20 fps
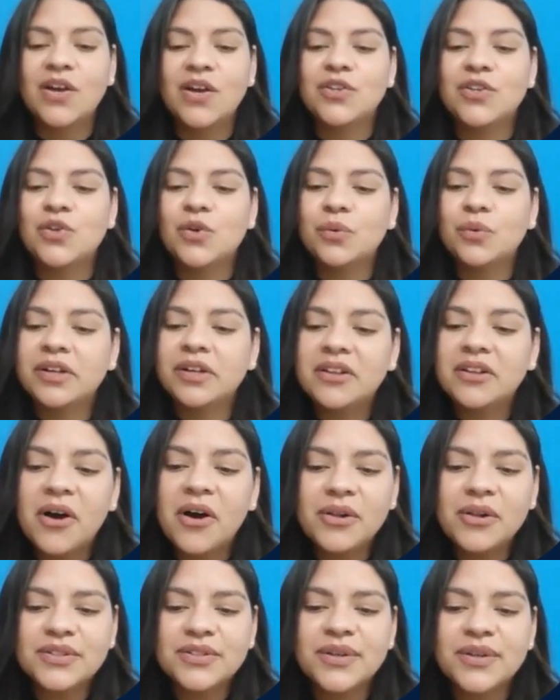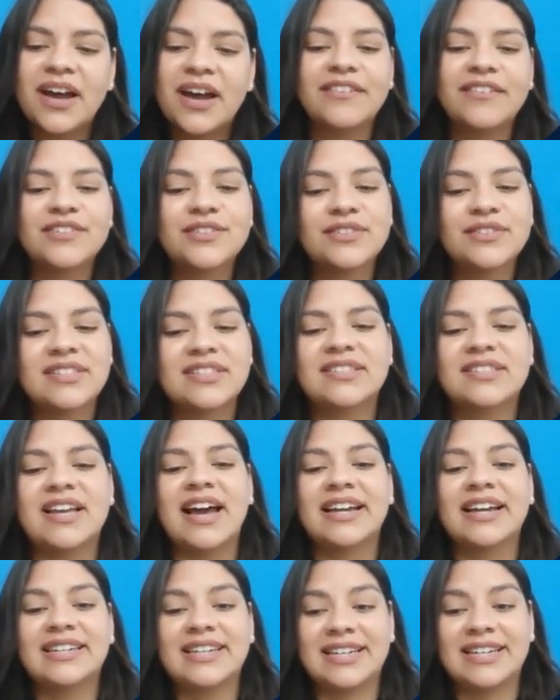You will also have to
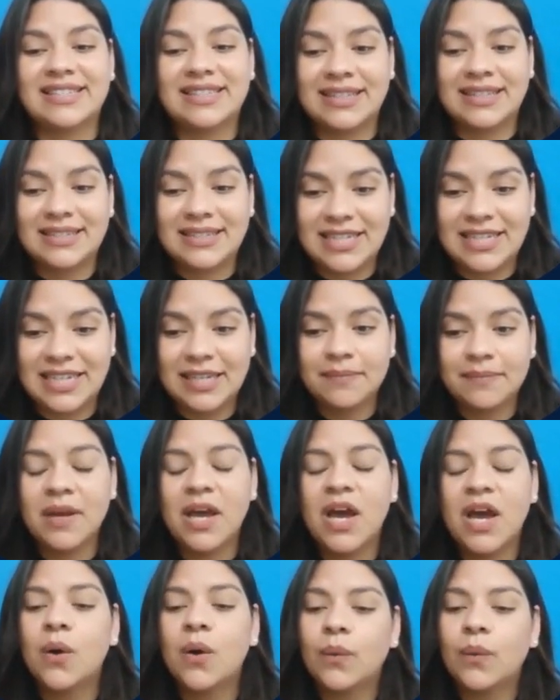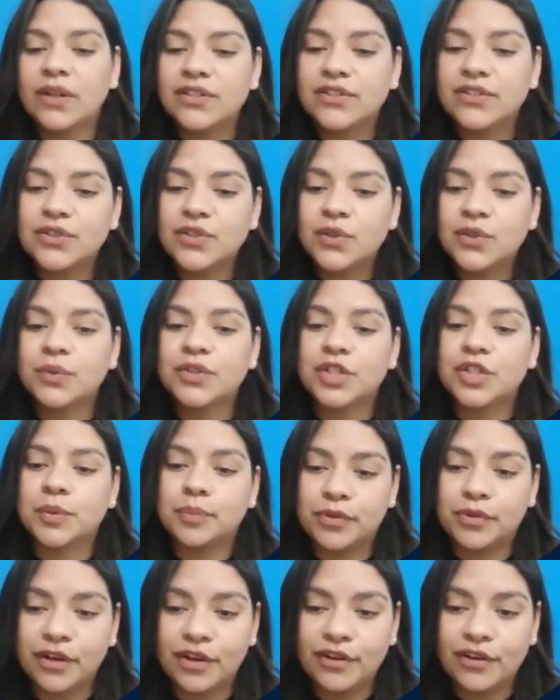decide as a team what to do with your
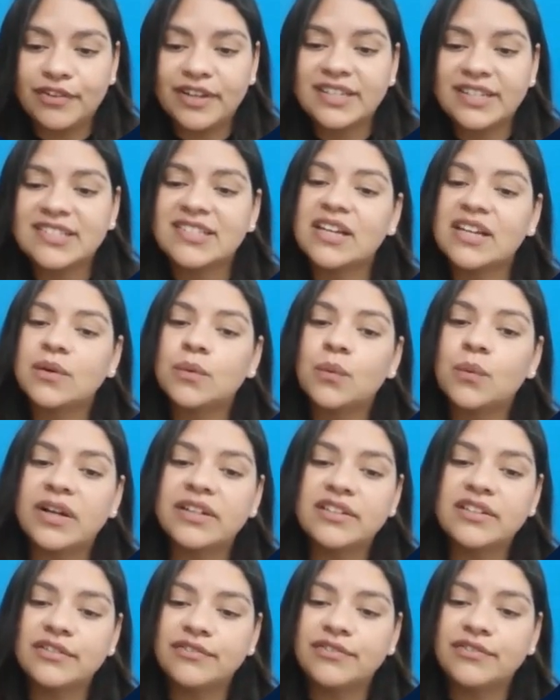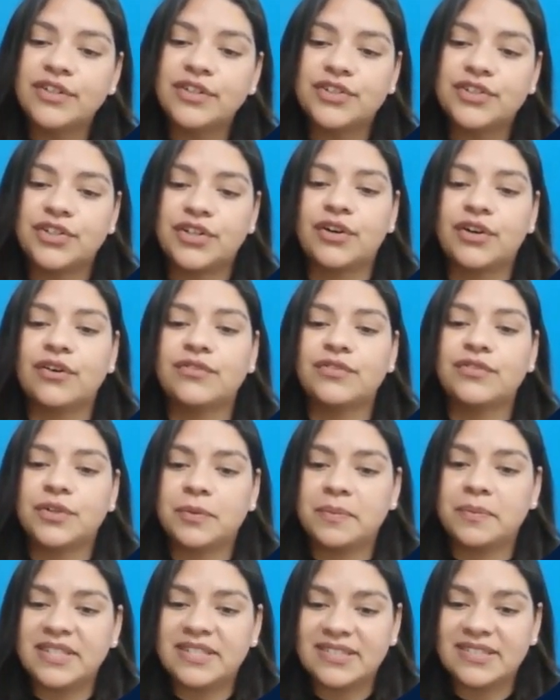profits and what the future of your
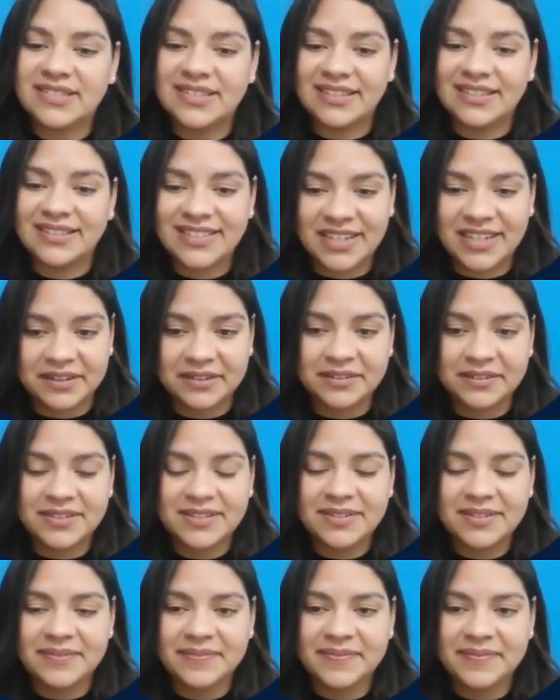business entails.